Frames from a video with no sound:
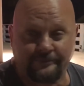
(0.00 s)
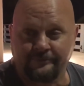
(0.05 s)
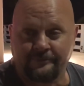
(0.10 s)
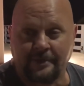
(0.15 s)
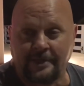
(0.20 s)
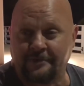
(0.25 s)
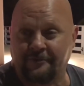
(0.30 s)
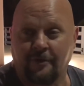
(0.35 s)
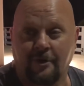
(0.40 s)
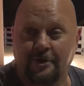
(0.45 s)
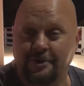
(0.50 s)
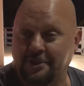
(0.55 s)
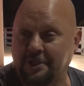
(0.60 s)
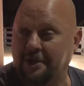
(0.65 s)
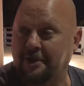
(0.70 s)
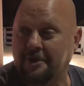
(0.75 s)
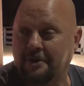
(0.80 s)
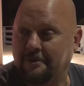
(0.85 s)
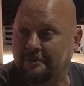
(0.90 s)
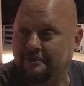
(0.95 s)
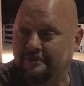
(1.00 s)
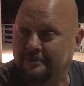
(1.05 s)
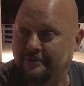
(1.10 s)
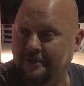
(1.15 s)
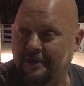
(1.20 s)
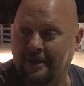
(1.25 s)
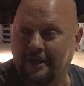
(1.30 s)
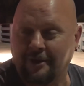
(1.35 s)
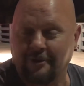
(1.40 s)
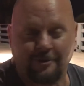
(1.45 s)
As far as I know,
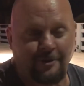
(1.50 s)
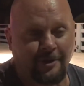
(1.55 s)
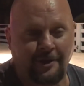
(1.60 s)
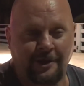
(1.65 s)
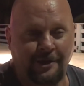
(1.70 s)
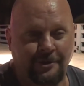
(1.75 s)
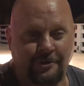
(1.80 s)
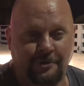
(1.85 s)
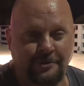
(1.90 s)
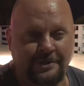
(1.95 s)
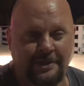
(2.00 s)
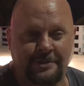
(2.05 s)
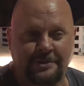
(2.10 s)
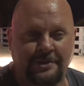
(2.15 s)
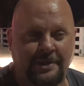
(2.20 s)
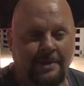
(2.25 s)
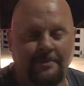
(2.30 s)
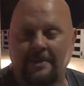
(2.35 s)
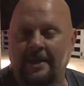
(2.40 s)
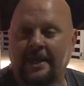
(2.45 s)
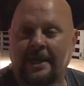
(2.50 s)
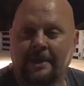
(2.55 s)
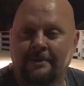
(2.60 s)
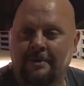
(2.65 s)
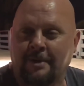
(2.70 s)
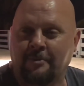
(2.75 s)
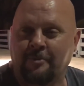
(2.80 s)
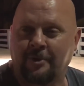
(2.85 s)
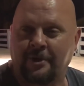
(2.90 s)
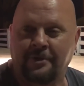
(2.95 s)
all I know is that's the name they came
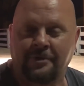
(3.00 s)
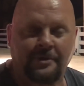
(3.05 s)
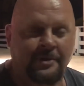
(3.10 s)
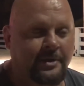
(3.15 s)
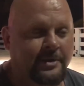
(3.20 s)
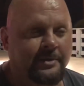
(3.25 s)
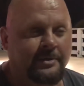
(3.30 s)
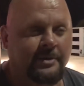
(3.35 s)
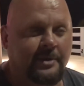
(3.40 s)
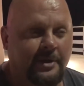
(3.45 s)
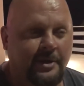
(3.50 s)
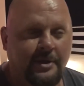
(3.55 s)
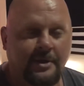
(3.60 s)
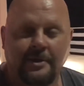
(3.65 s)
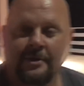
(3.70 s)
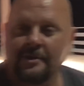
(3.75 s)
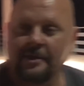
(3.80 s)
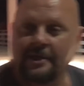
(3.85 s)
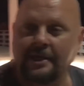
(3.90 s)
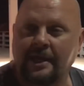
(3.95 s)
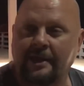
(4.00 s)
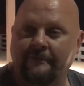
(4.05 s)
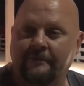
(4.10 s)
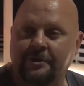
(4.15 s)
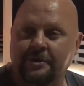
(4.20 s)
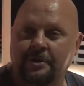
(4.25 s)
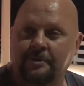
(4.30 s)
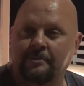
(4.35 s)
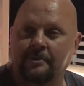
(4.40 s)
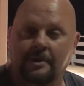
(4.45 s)
up with, and they gave it
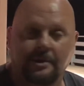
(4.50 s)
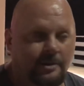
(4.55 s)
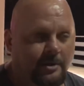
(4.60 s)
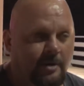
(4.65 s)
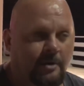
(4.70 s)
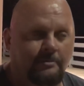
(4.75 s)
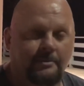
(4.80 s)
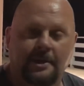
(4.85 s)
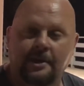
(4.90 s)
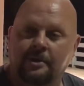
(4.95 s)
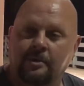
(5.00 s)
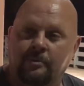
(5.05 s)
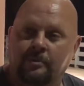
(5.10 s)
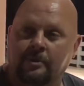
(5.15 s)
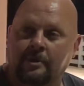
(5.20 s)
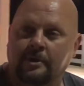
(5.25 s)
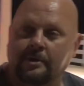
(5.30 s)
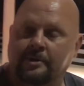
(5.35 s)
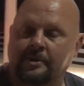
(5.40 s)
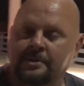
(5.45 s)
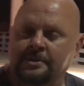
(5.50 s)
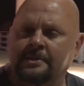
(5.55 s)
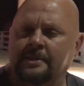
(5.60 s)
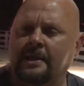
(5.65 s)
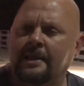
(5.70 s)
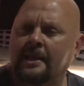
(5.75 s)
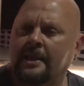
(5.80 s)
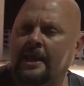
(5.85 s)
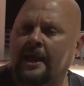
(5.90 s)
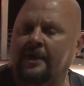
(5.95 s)
to me. Like, I'll make it work. Because
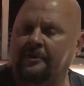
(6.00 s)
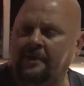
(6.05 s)
at